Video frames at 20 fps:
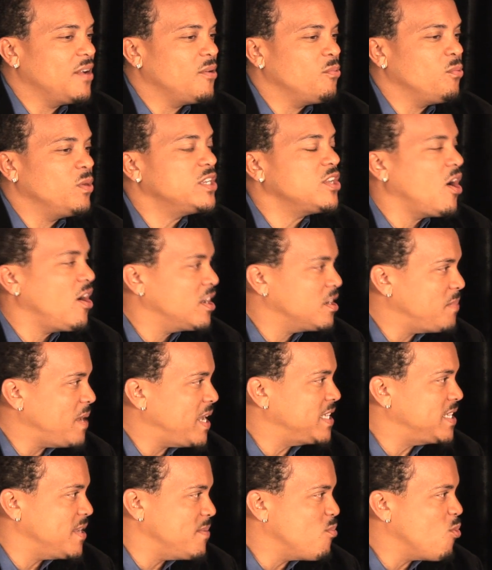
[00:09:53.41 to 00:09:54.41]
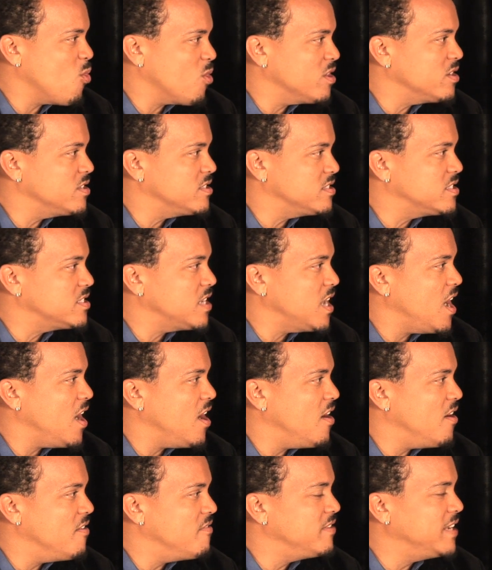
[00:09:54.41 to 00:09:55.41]
We talked about the importance
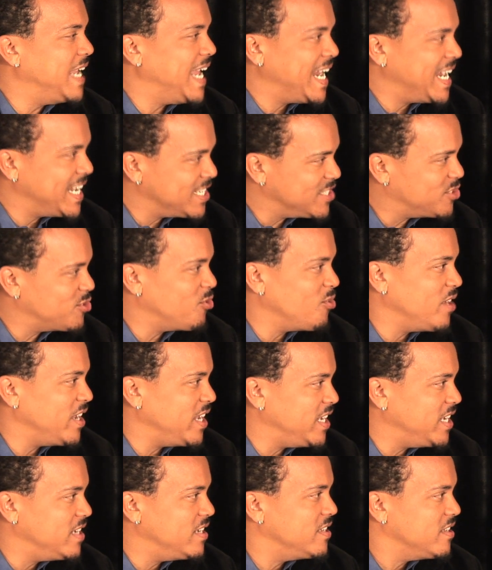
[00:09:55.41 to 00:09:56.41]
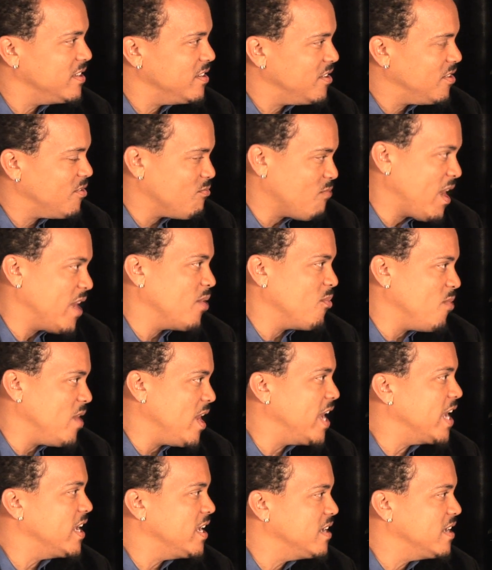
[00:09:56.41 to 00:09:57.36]
of getting screened right away.